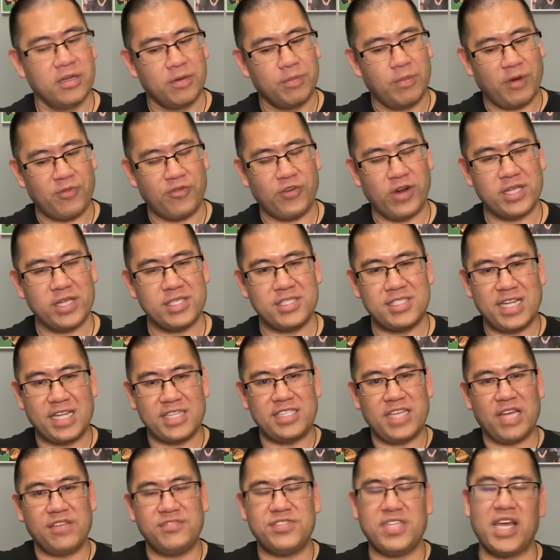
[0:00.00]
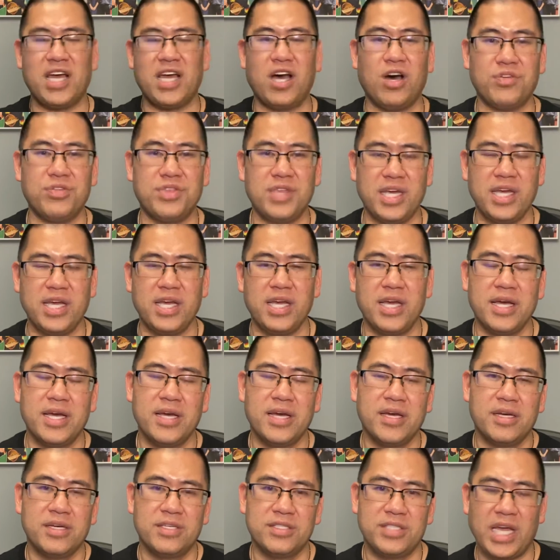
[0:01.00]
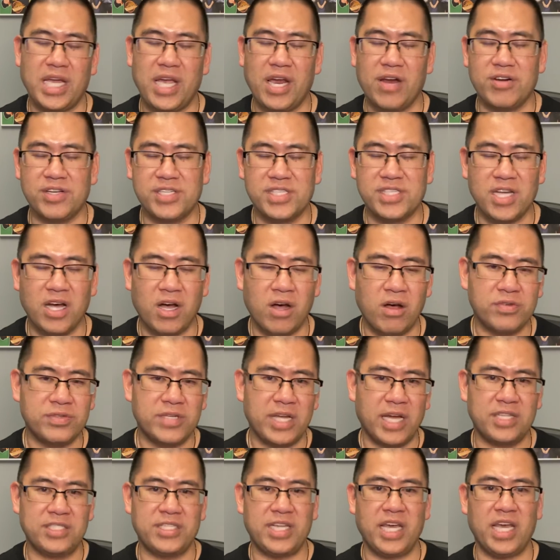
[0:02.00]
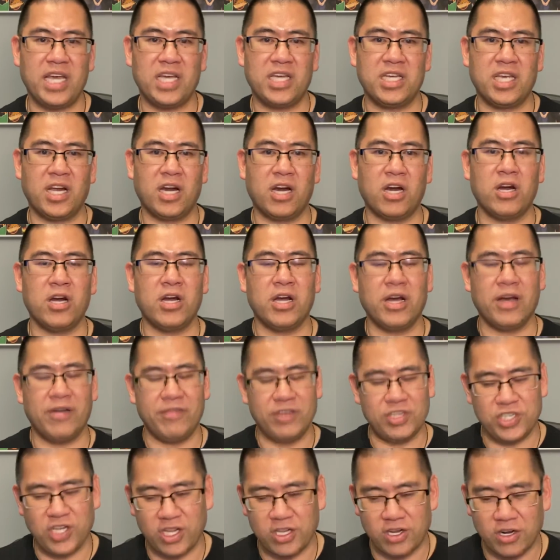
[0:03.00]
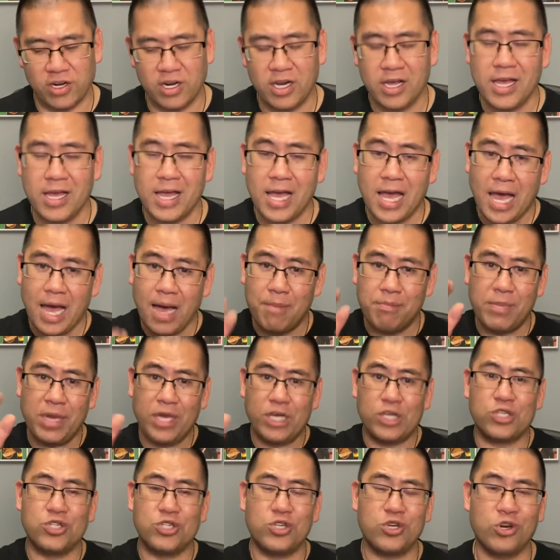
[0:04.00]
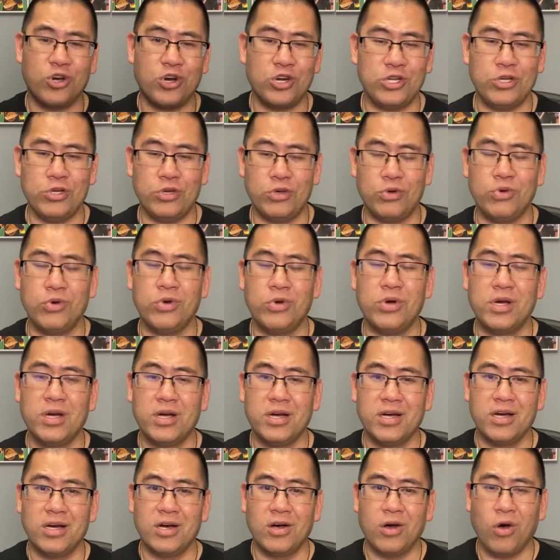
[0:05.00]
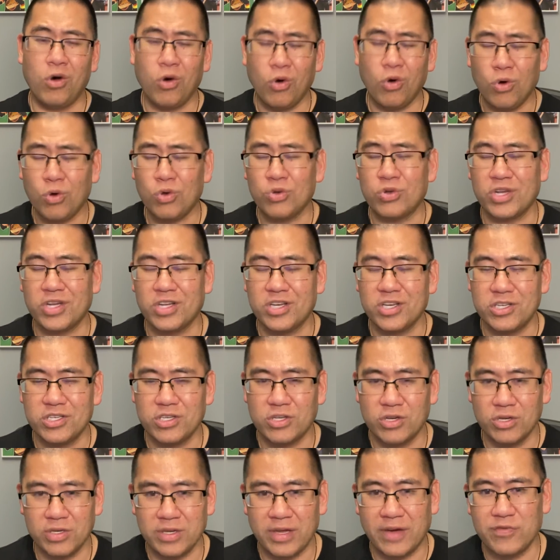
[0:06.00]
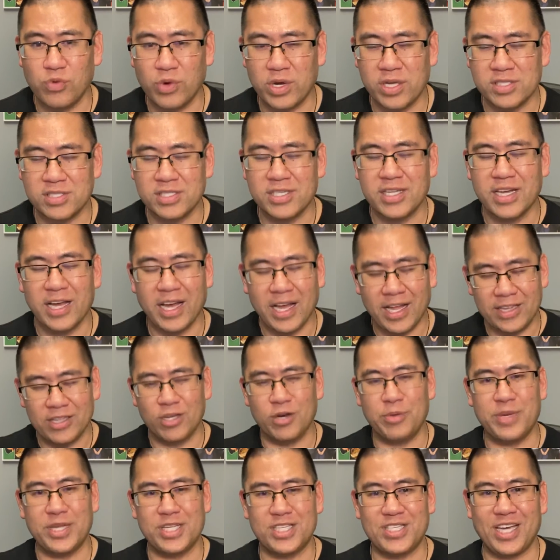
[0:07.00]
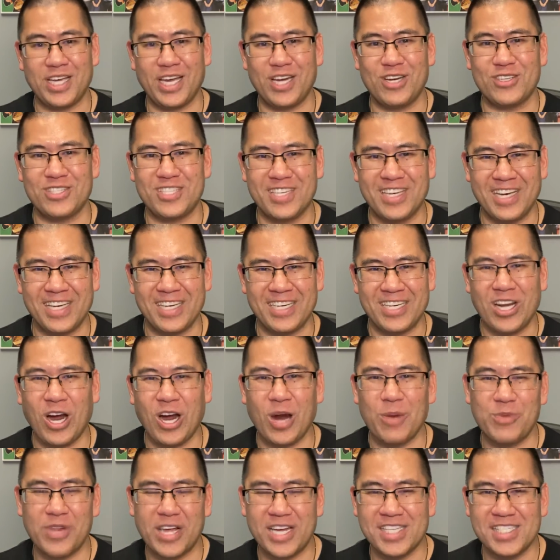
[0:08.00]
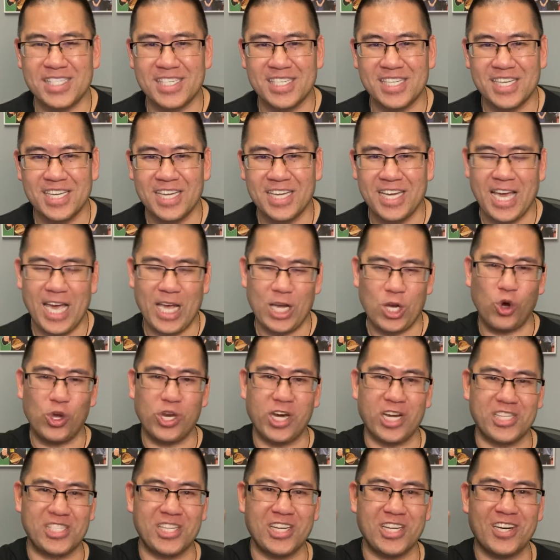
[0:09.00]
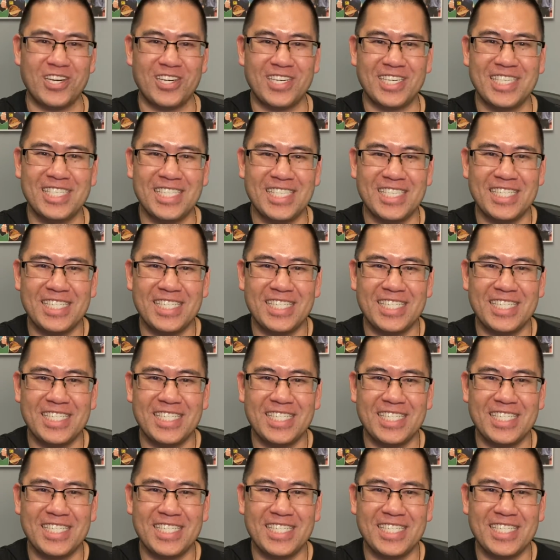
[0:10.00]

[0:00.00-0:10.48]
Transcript: My friends, stay safe, stay healthy, take care of yourselves, and take care of each other, and make sure you hold your loved ones a little bit tighter tonight. God bless, and go Canucks go.